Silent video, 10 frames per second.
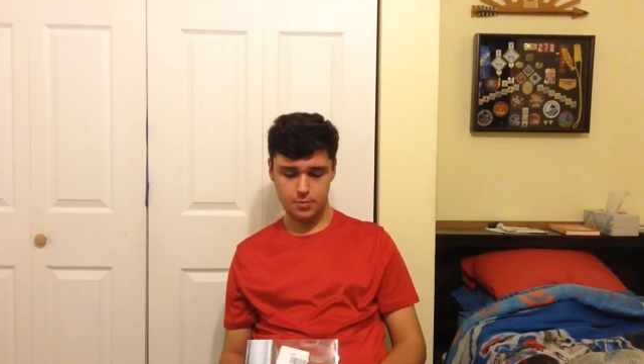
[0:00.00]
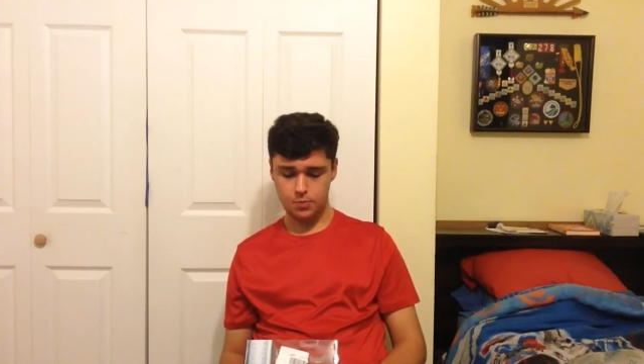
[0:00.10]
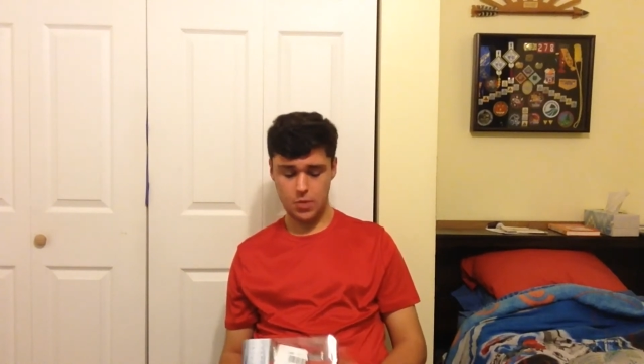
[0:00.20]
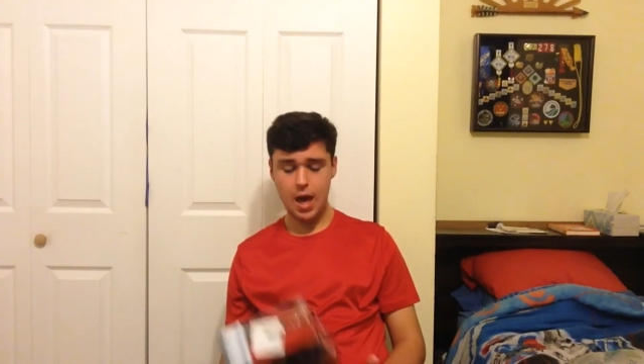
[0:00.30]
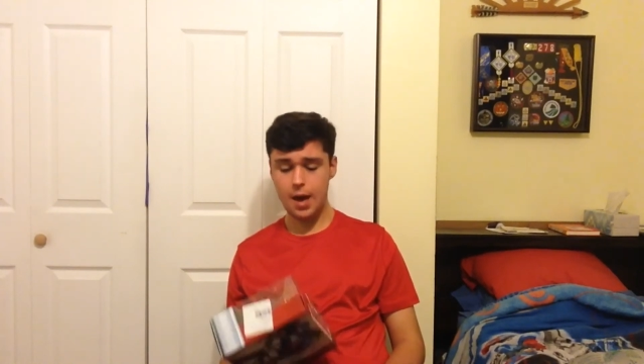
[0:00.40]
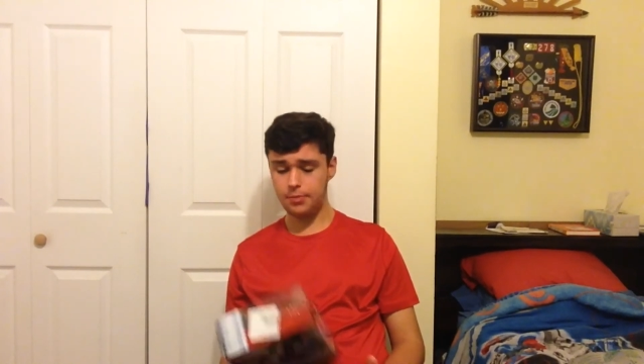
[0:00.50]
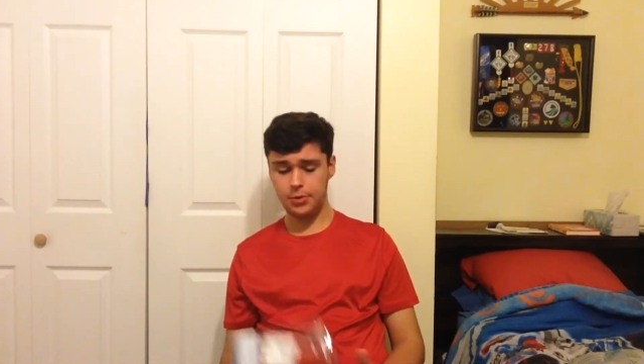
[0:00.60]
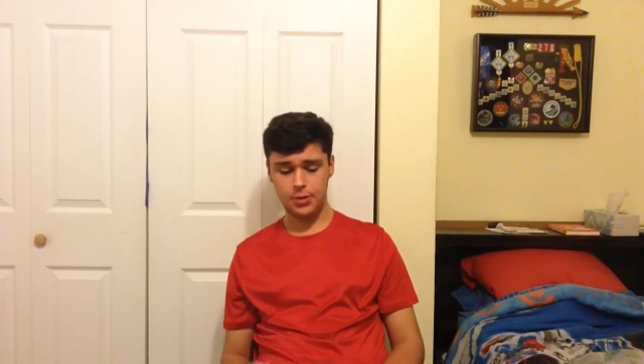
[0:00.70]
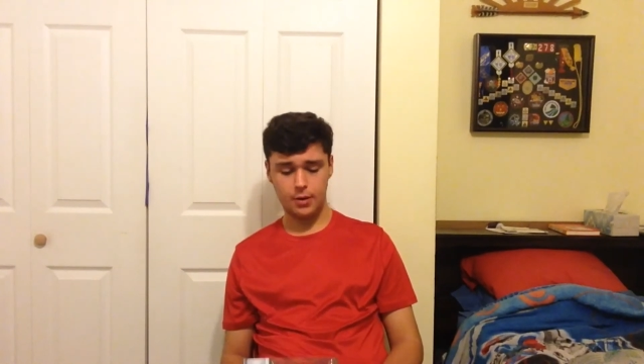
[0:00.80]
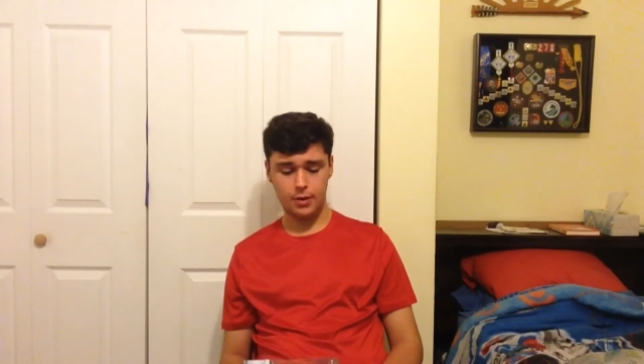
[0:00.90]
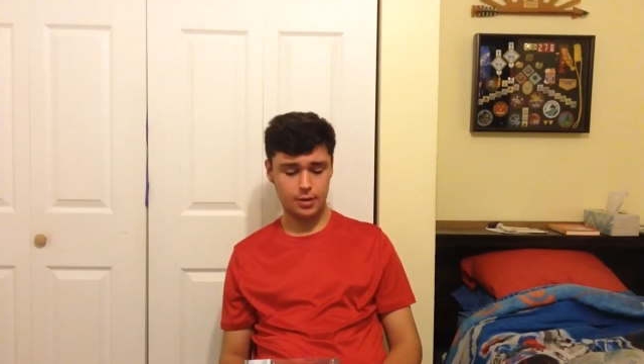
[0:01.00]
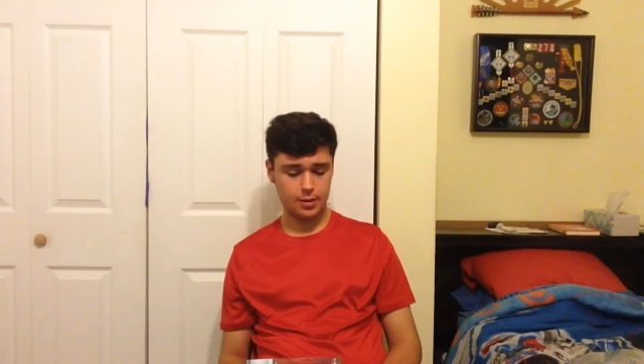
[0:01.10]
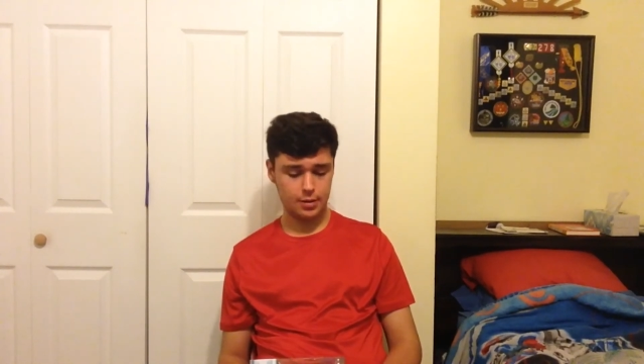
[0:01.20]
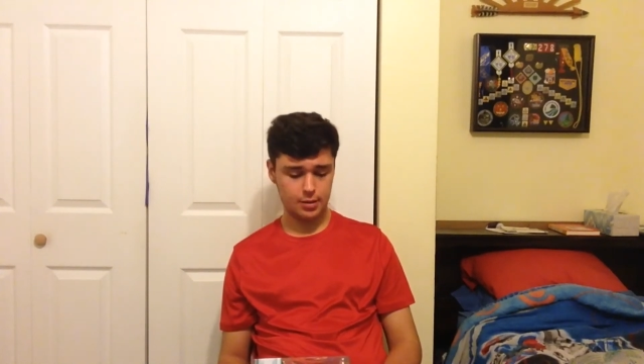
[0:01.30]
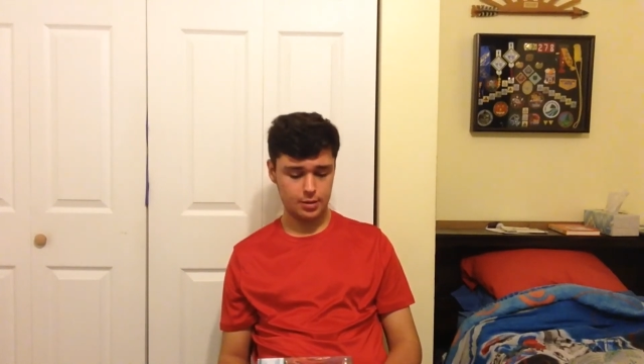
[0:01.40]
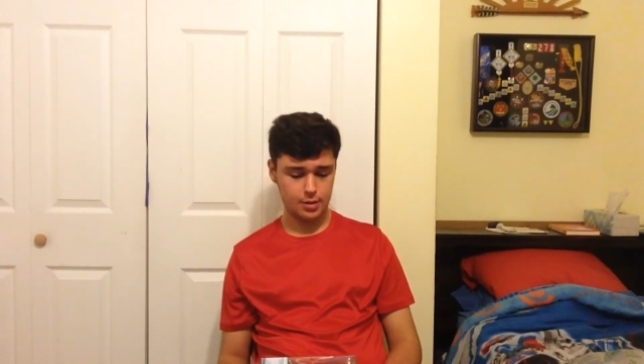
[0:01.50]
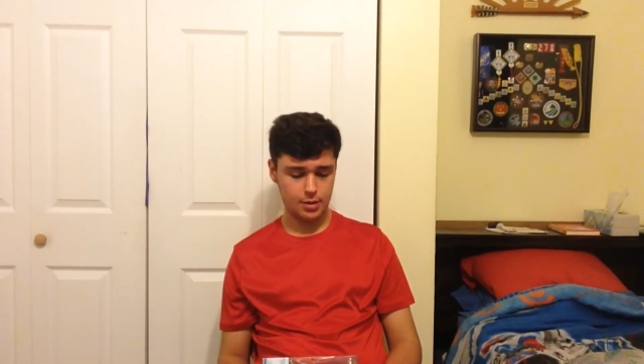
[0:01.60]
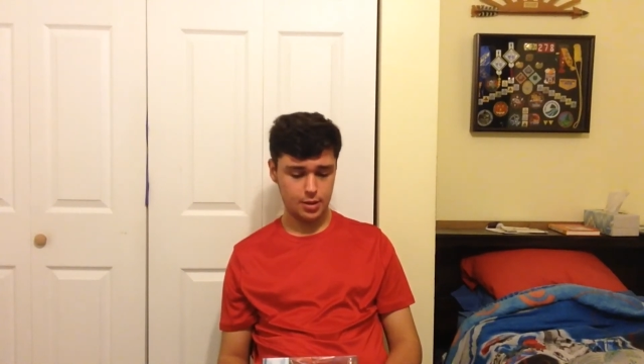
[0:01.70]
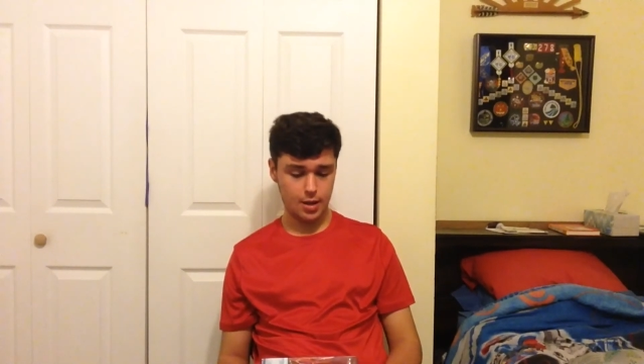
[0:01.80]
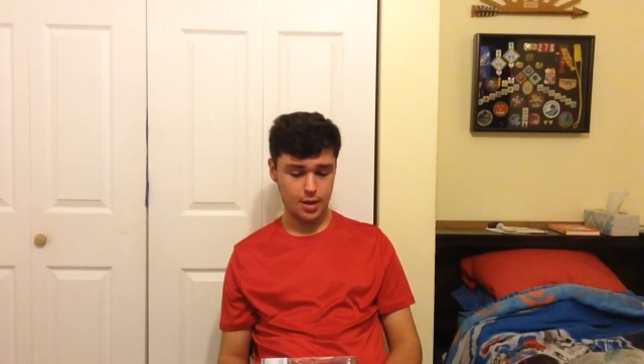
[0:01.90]
yeah, so
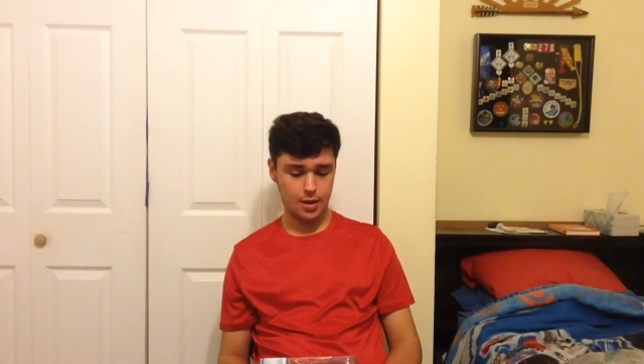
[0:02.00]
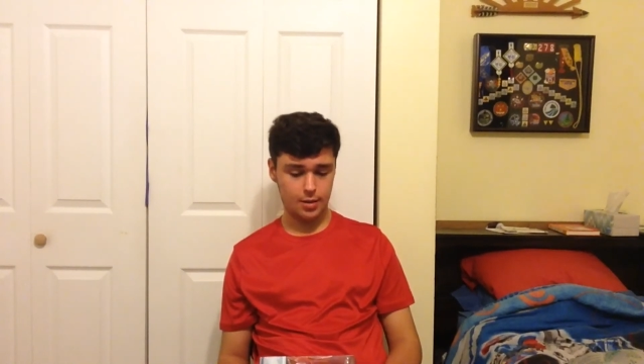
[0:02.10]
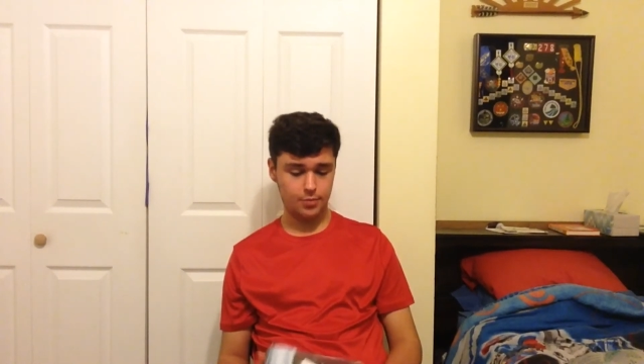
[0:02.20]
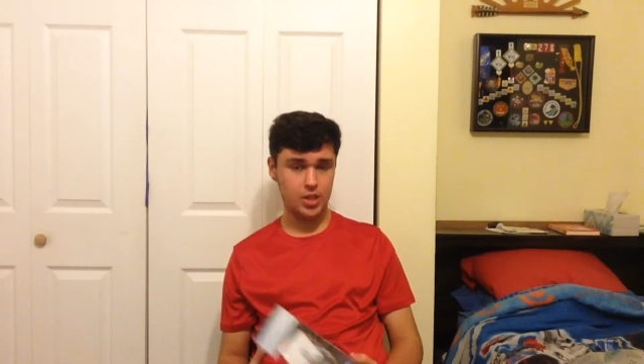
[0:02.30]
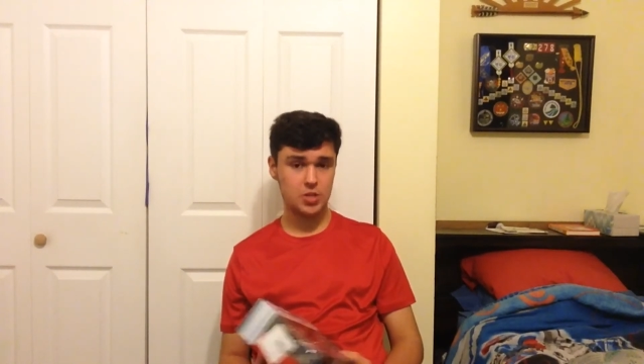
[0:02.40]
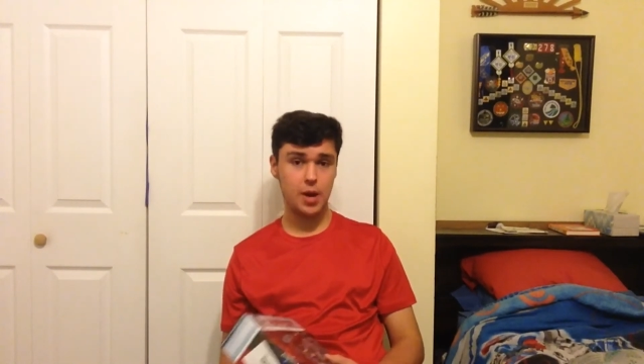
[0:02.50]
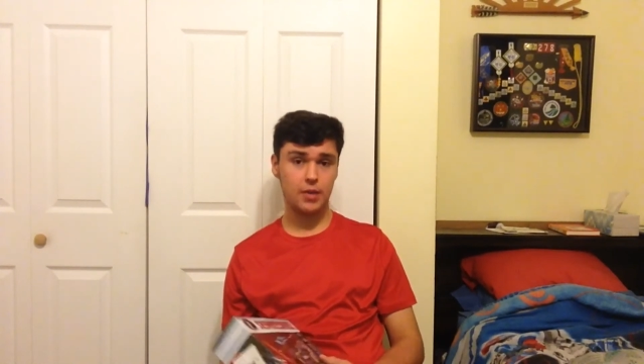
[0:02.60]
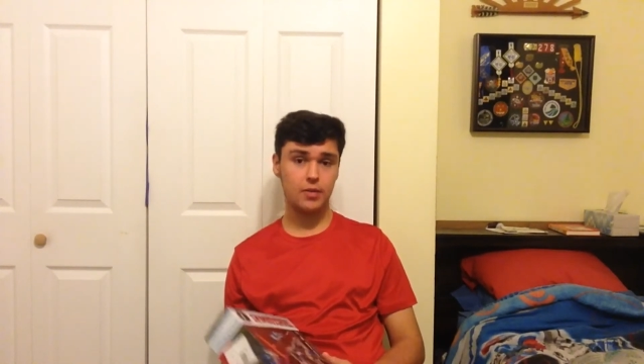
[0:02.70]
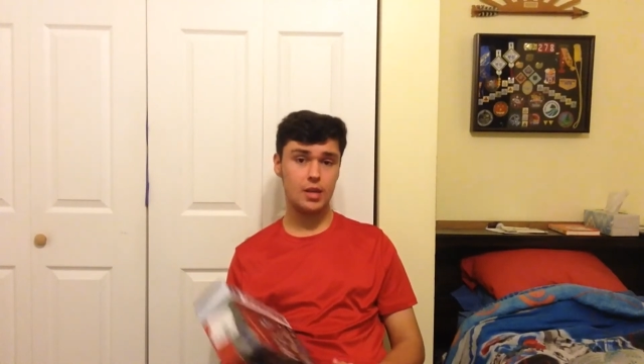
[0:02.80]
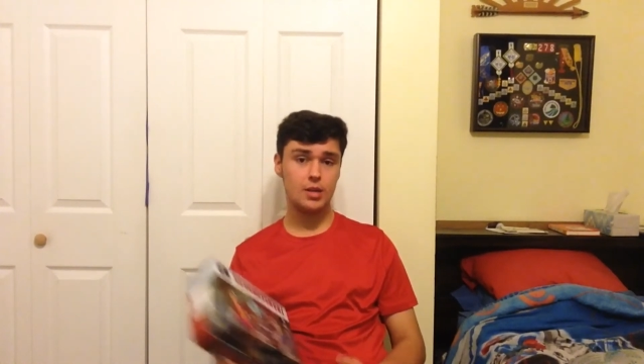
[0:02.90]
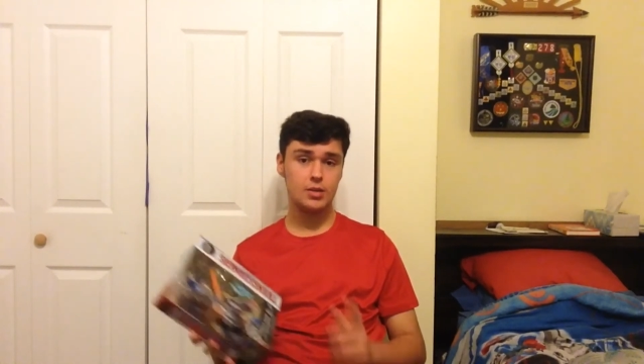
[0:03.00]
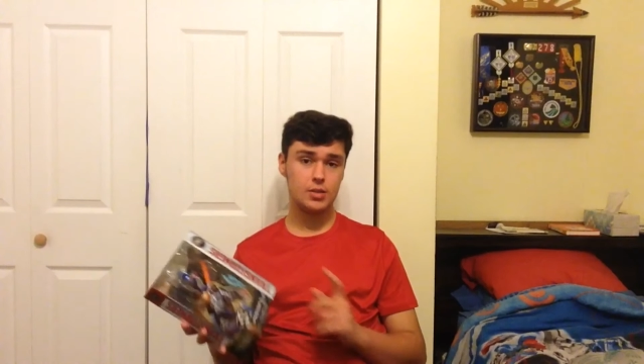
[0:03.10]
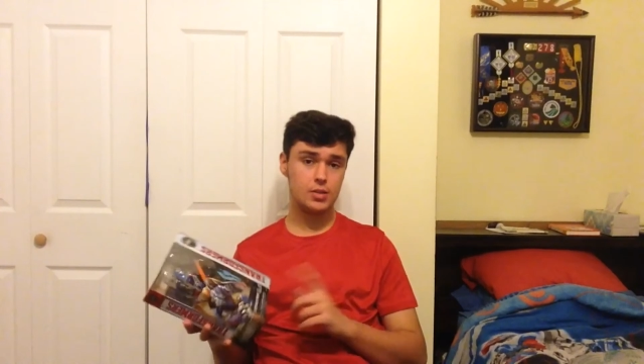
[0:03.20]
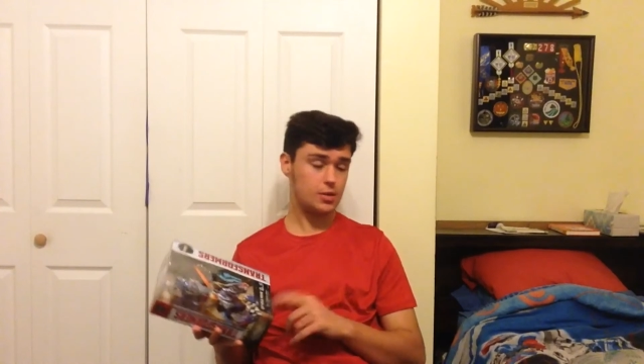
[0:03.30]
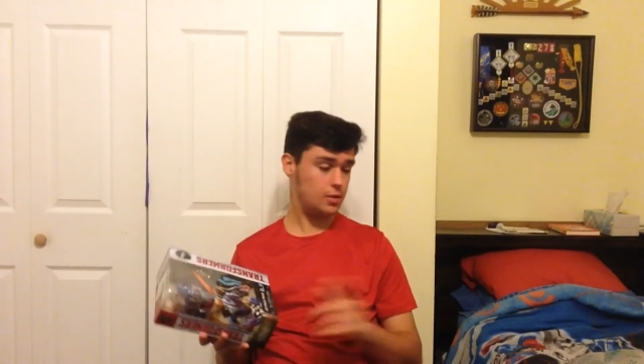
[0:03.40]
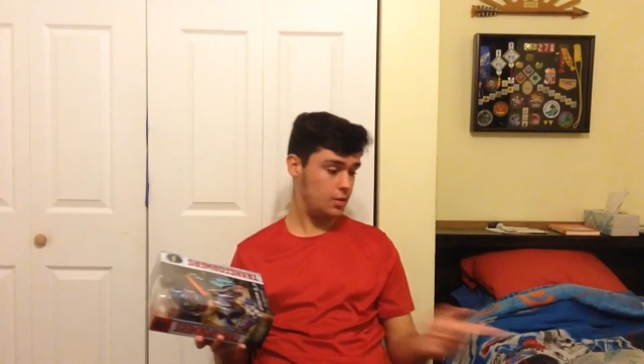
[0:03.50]
um, expect these,